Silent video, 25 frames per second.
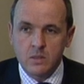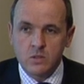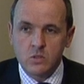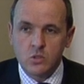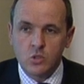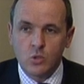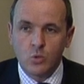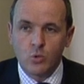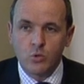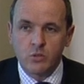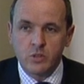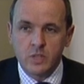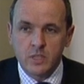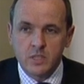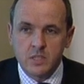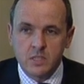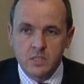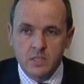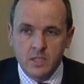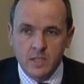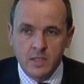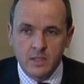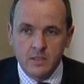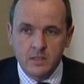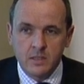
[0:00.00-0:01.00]

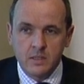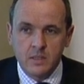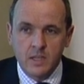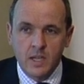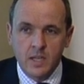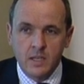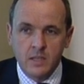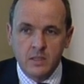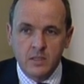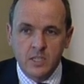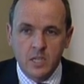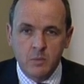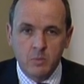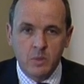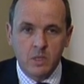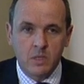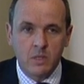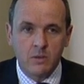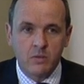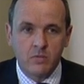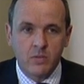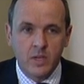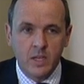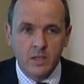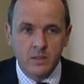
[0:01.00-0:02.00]
tourists and endemic
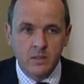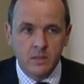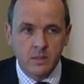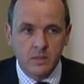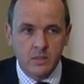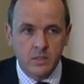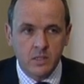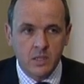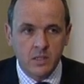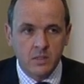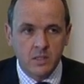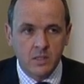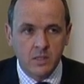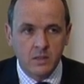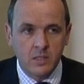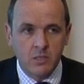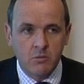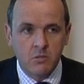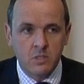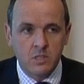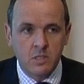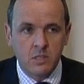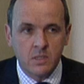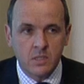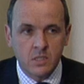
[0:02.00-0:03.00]
offenders. I think there
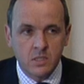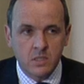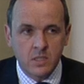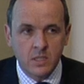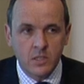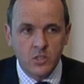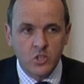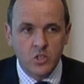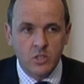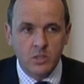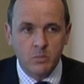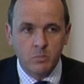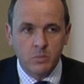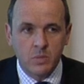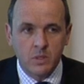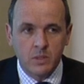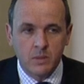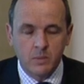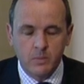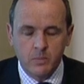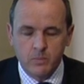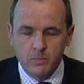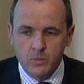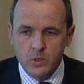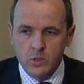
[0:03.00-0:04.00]
is a distinction, but
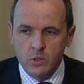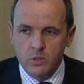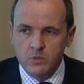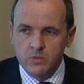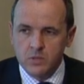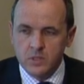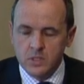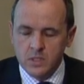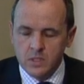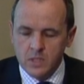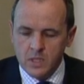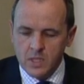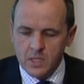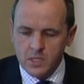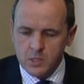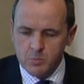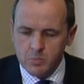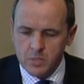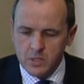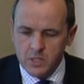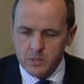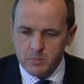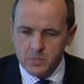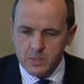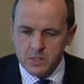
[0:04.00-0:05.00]
not for today's
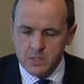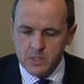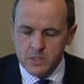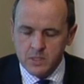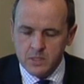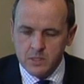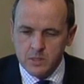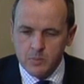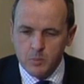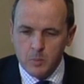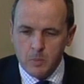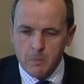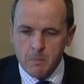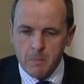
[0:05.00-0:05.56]
purposes.